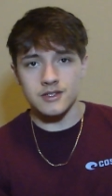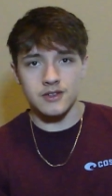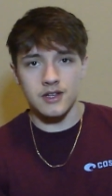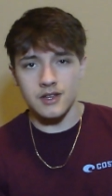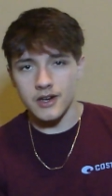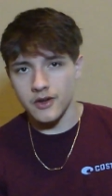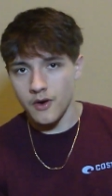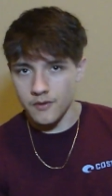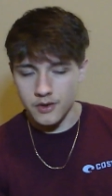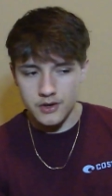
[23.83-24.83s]
so I thought I'd go
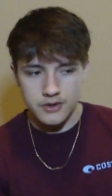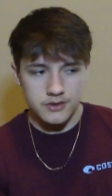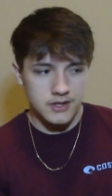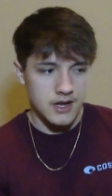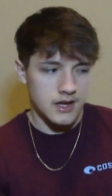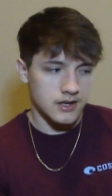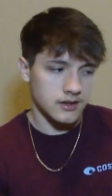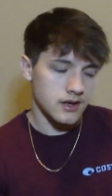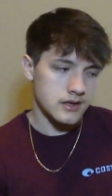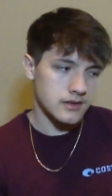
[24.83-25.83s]
over those and